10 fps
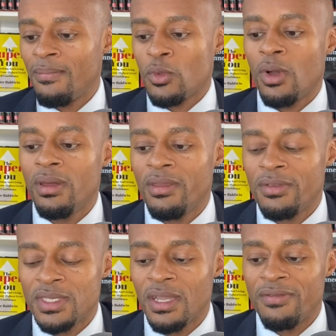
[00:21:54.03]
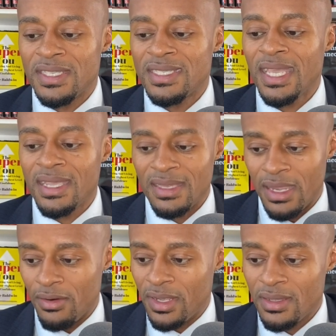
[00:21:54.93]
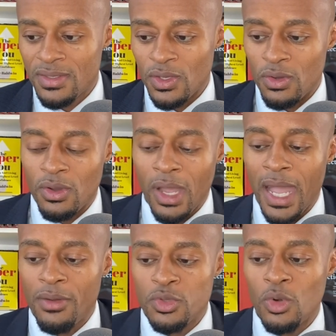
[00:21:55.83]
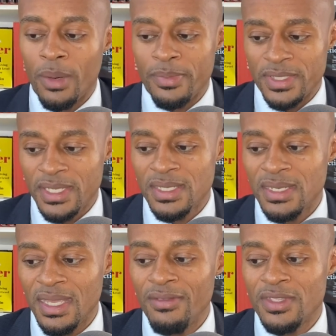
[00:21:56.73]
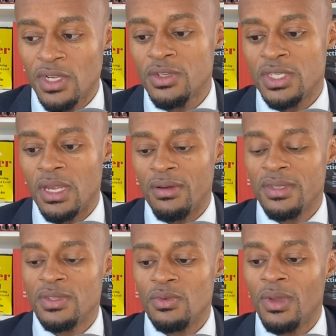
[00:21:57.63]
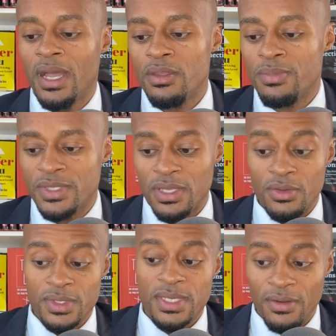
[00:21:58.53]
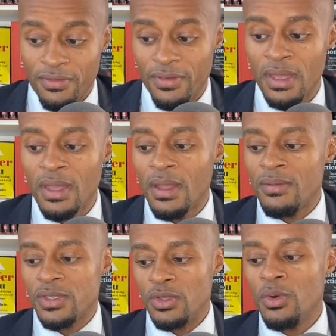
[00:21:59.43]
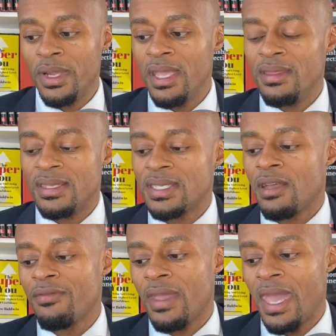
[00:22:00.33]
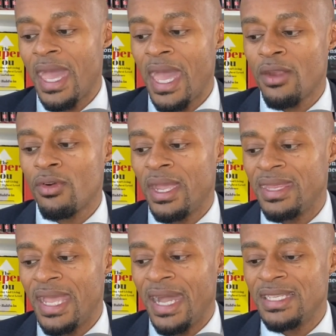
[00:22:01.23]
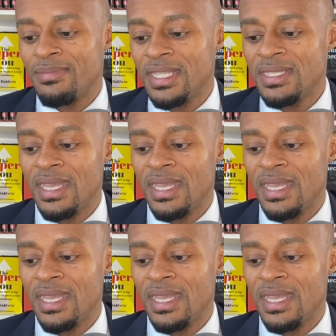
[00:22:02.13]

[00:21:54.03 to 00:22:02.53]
Quality of your stuff is secondary to how you are presented, even tertiary to how you present yourself. So you are in the self-aggrandizement